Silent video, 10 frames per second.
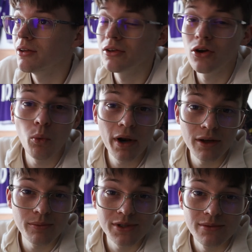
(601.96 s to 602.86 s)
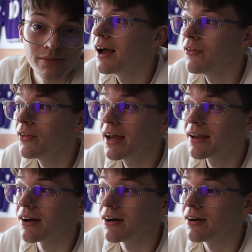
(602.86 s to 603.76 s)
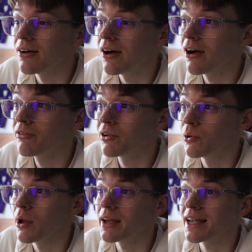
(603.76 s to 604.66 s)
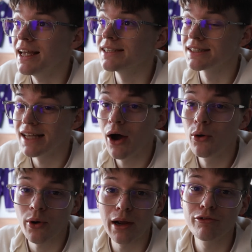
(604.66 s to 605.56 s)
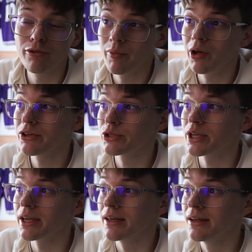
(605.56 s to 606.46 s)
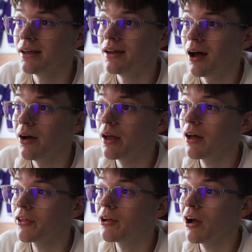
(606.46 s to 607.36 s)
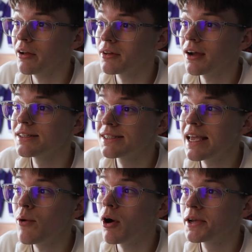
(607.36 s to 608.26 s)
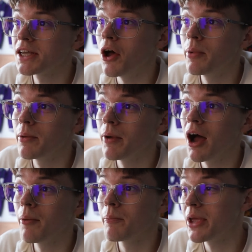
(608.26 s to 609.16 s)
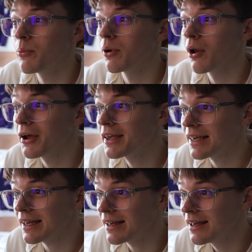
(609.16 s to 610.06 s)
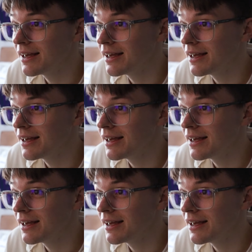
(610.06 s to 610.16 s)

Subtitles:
you got Williams, and their car I feel like is a downgrade from last year. I think I can see why certain people like it,